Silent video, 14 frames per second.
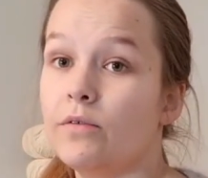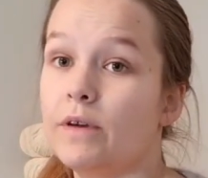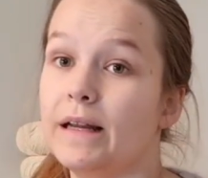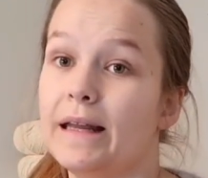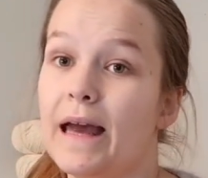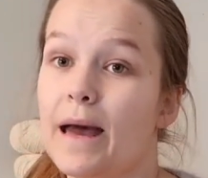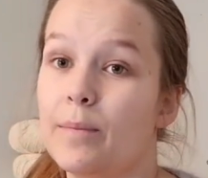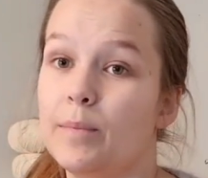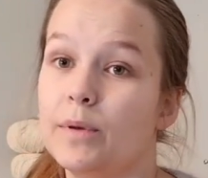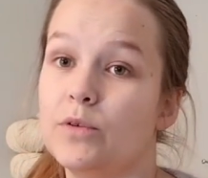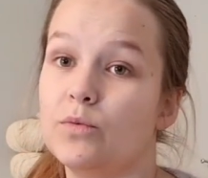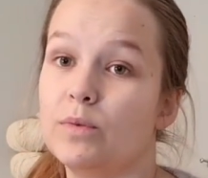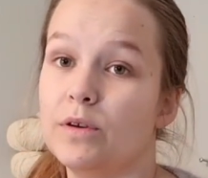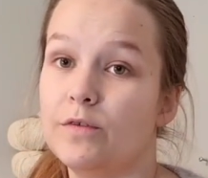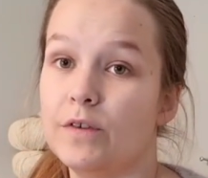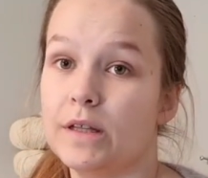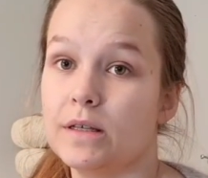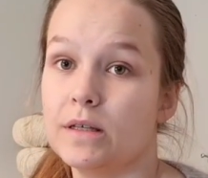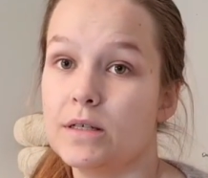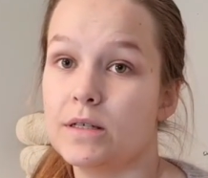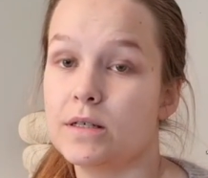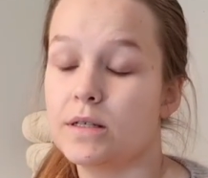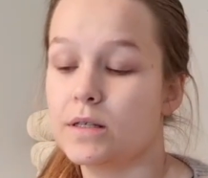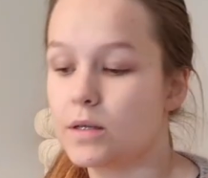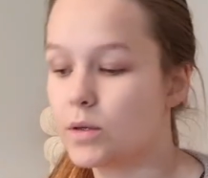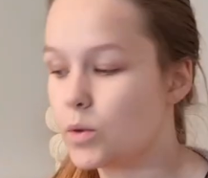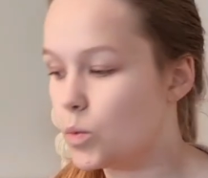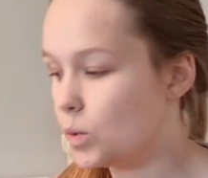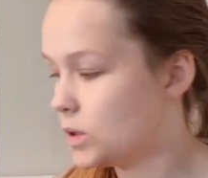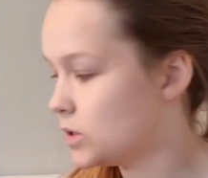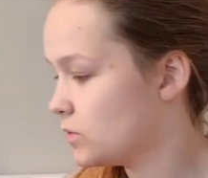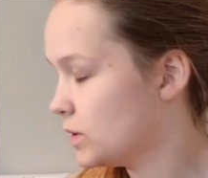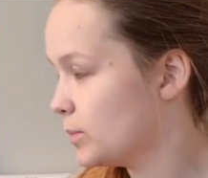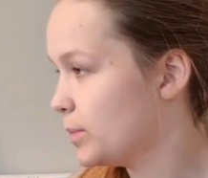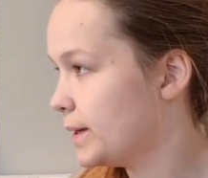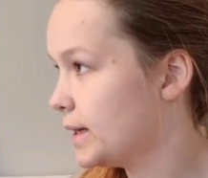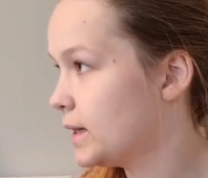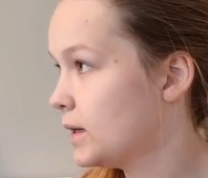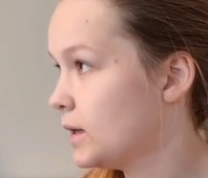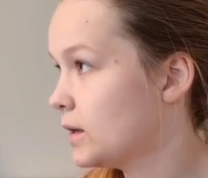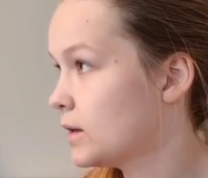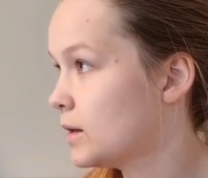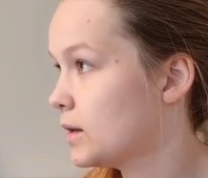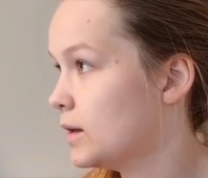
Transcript: Really happy to be finished with the ribbing.